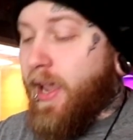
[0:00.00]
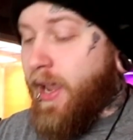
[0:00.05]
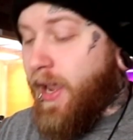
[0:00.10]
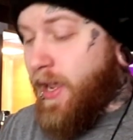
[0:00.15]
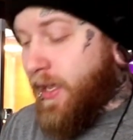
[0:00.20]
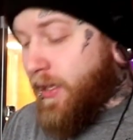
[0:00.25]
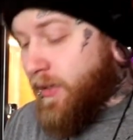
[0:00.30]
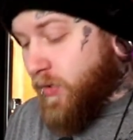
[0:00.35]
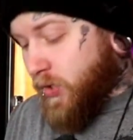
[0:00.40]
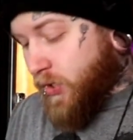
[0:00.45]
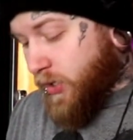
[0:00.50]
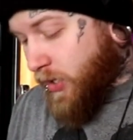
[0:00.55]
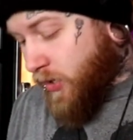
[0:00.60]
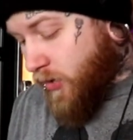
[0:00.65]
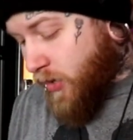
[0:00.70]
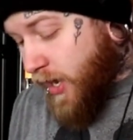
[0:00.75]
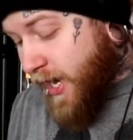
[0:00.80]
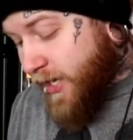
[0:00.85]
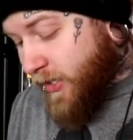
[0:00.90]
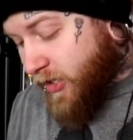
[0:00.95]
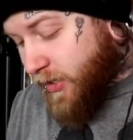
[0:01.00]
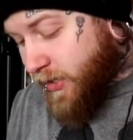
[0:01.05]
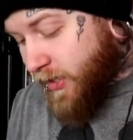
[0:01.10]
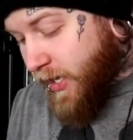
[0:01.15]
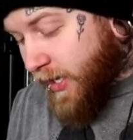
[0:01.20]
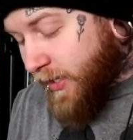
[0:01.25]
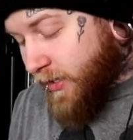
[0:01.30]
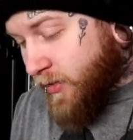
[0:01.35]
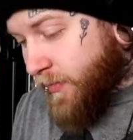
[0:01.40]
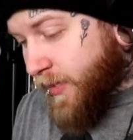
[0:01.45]
And so I just
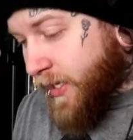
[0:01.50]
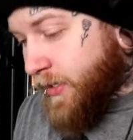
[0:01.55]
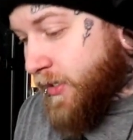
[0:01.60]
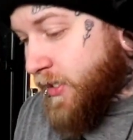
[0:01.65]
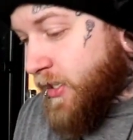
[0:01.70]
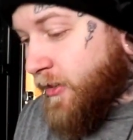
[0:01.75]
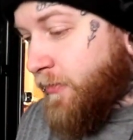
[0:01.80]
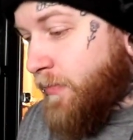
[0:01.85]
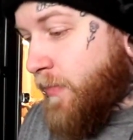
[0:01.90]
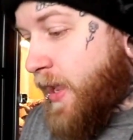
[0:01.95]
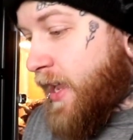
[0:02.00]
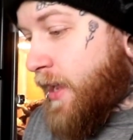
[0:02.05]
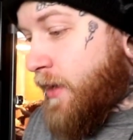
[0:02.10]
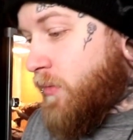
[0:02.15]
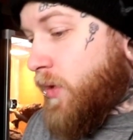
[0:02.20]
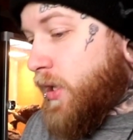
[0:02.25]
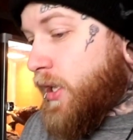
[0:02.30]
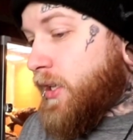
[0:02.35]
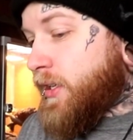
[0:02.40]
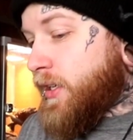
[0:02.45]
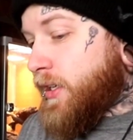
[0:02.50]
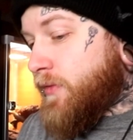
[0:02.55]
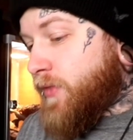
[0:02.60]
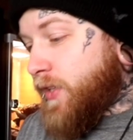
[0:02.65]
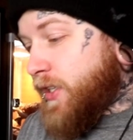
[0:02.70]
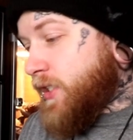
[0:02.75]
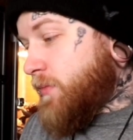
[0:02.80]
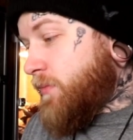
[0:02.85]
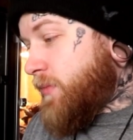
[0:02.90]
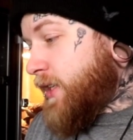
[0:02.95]
thought to myself, man, well, if
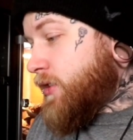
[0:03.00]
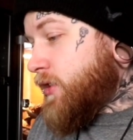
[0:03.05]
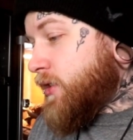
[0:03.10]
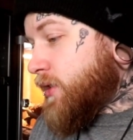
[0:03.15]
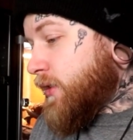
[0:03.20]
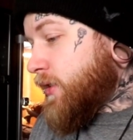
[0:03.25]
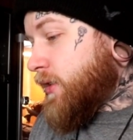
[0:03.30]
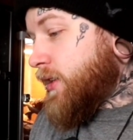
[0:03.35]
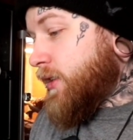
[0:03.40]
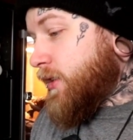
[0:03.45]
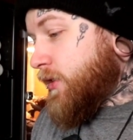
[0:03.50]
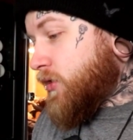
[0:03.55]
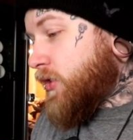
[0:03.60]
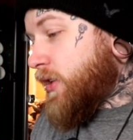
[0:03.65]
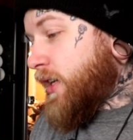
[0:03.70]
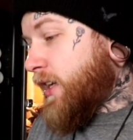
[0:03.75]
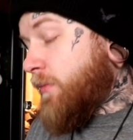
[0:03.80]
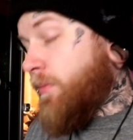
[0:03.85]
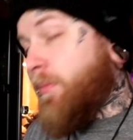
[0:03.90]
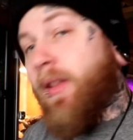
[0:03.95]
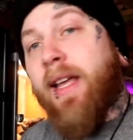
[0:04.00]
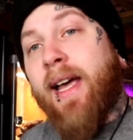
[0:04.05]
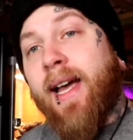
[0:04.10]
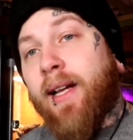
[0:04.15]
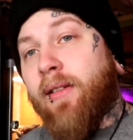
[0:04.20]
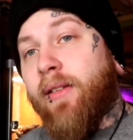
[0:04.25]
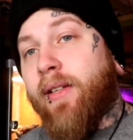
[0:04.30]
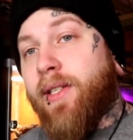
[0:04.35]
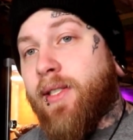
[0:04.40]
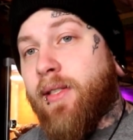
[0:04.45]
these bitches are going to try to
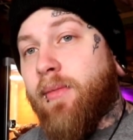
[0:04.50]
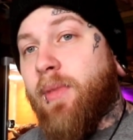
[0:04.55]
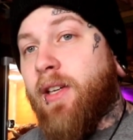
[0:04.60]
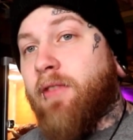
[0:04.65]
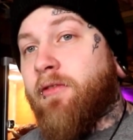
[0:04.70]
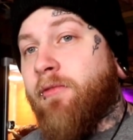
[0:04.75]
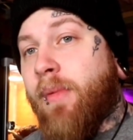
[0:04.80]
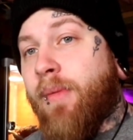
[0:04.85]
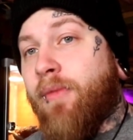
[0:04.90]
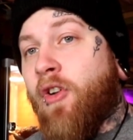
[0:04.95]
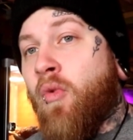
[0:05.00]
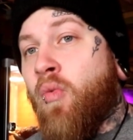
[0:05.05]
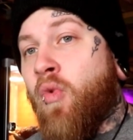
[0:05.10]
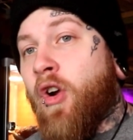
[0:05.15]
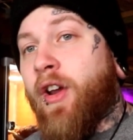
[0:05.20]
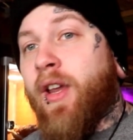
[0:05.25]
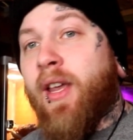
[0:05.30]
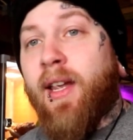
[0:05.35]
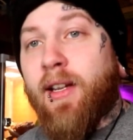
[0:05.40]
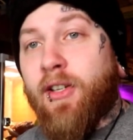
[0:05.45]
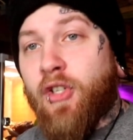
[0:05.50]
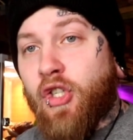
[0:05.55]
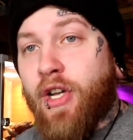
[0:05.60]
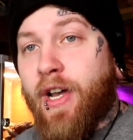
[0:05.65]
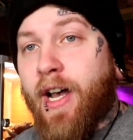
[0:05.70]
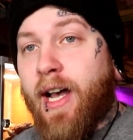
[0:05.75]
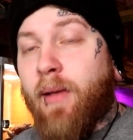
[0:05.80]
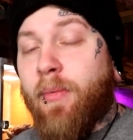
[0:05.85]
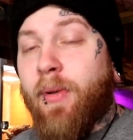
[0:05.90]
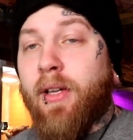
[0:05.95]
blacklist me from ever working a
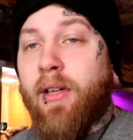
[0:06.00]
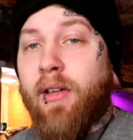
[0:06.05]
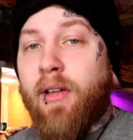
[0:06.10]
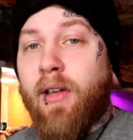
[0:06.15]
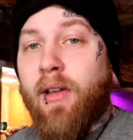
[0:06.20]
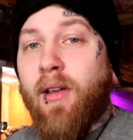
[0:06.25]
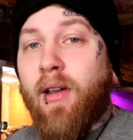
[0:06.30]
job,